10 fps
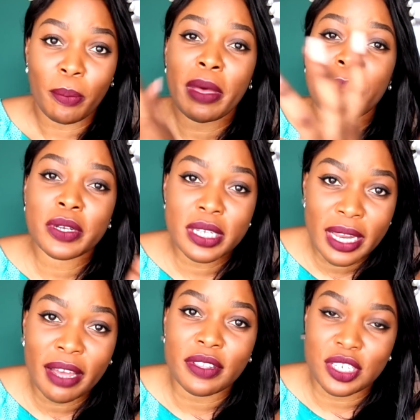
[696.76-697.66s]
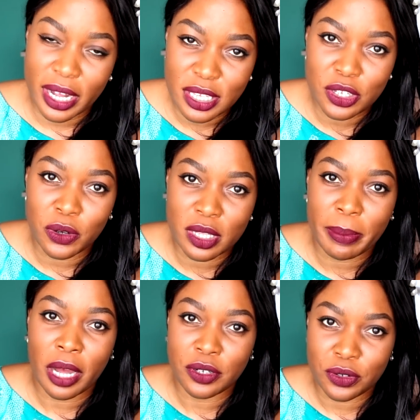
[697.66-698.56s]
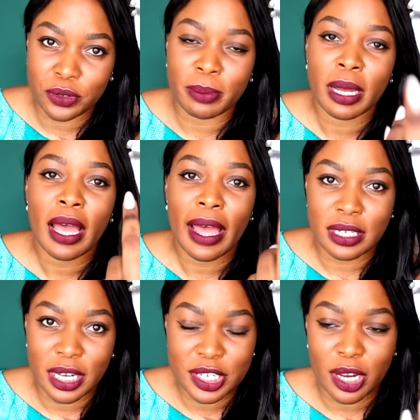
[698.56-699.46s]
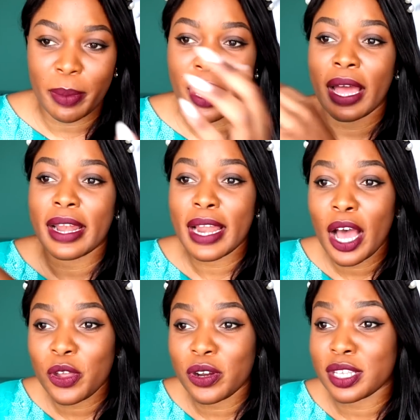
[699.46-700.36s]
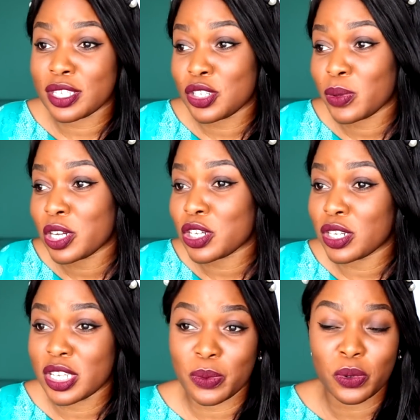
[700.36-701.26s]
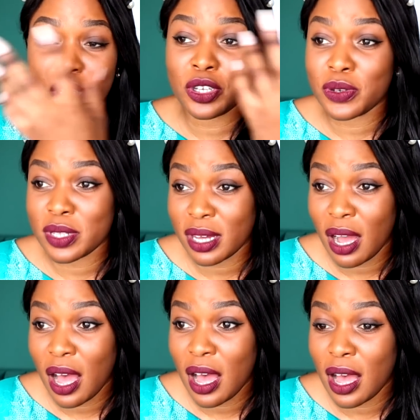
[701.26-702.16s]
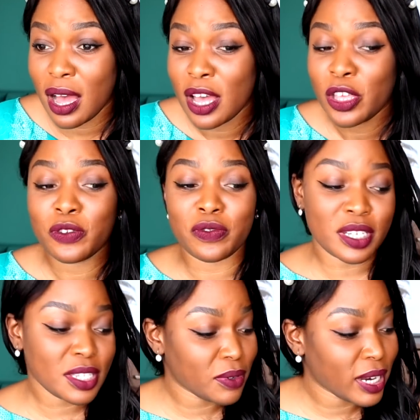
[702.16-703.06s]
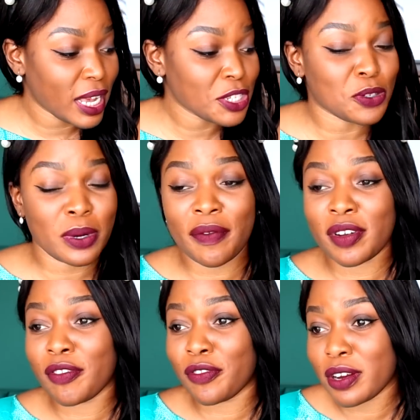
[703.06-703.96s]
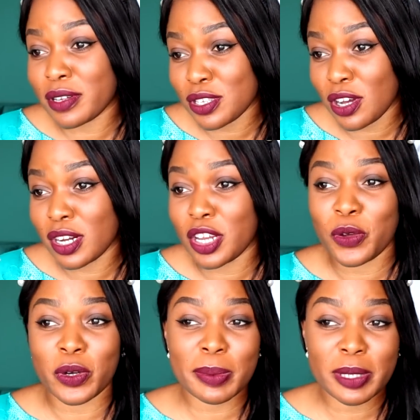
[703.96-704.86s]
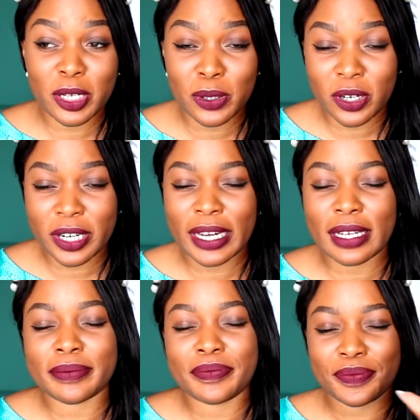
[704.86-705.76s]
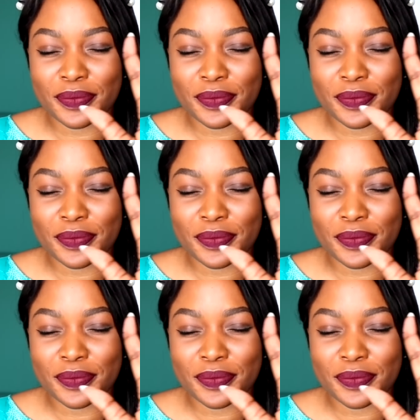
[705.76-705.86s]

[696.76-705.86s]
maybe you didn't have the chance to go to the powder room and touch up. And now you're in this situation, he's walking you to the car, you've just realized you don't have enough fragrance on and you want to be alluring.